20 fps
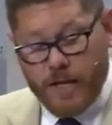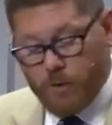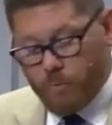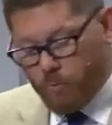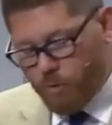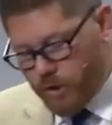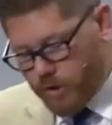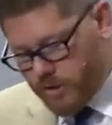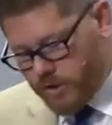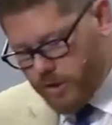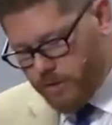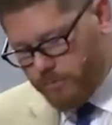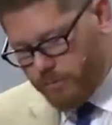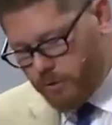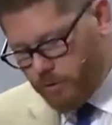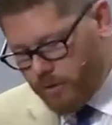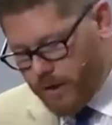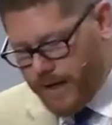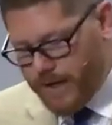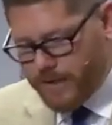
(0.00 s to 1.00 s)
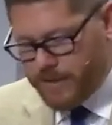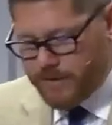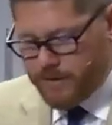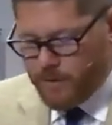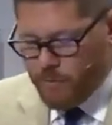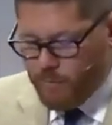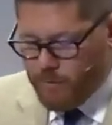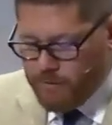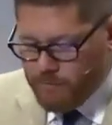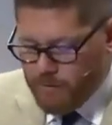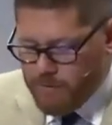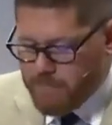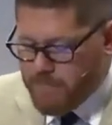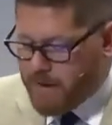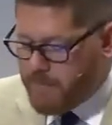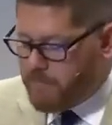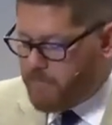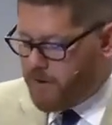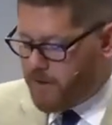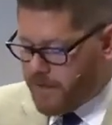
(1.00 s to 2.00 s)
and worship Christ, do we
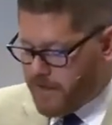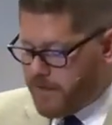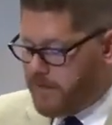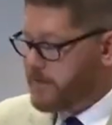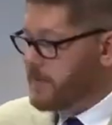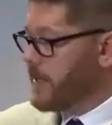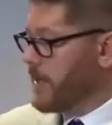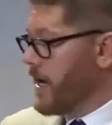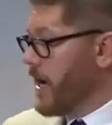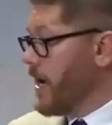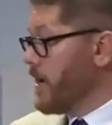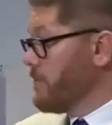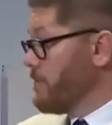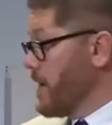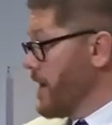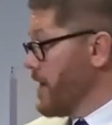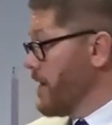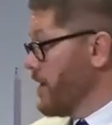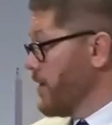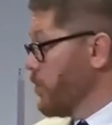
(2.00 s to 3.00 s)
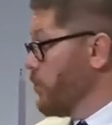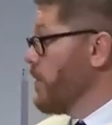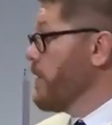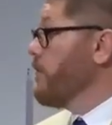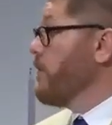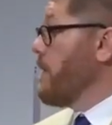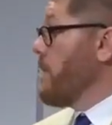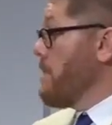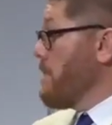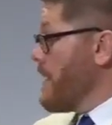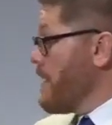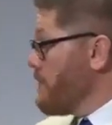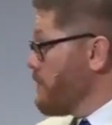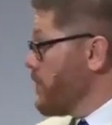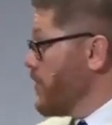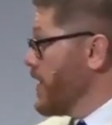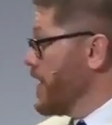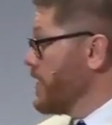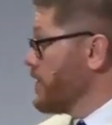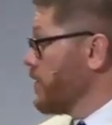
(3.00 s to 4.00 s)
remember he's the God man? Do we
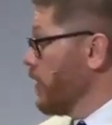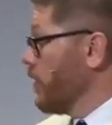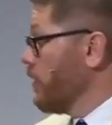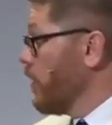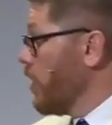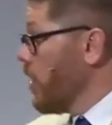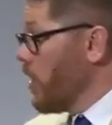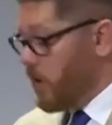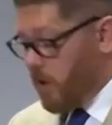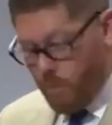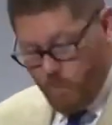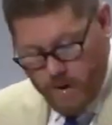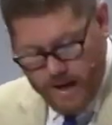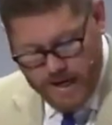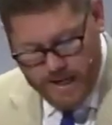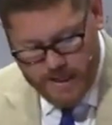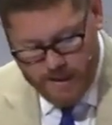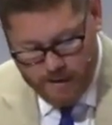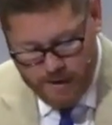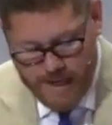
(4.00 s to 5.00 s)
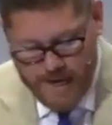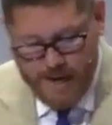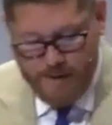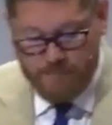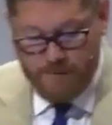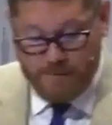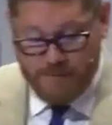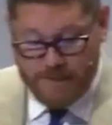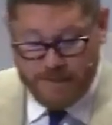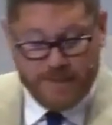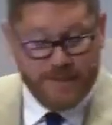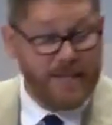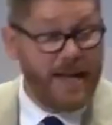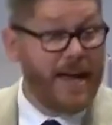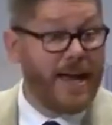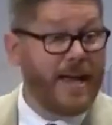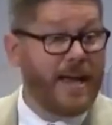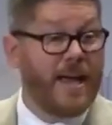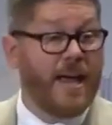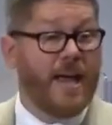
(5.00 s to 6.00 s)
remember he's the long awaited Lamb, the
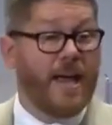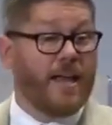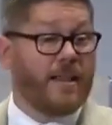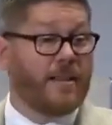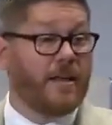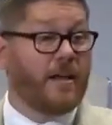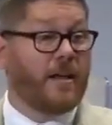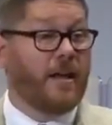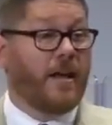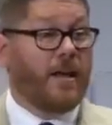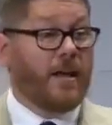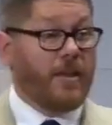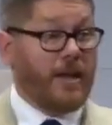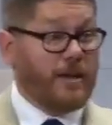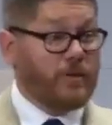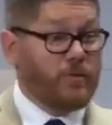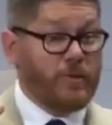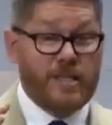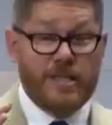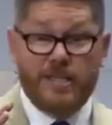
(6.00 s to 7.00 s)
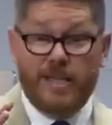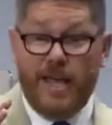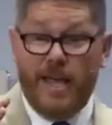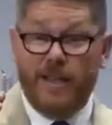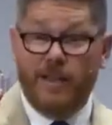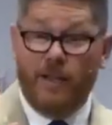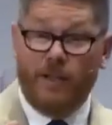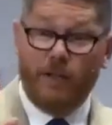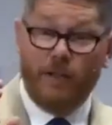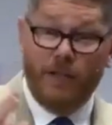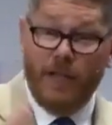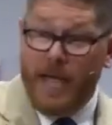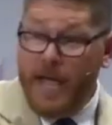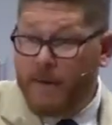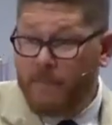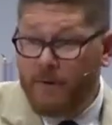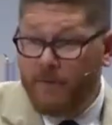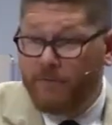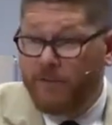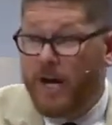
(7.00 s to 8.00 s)
Messiah, the, as we sang, the
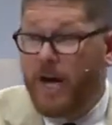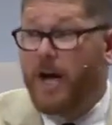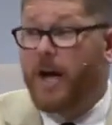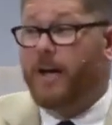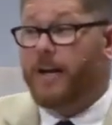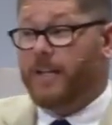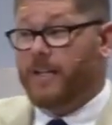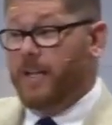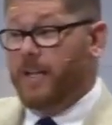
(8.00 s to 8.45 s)
Lamb of God and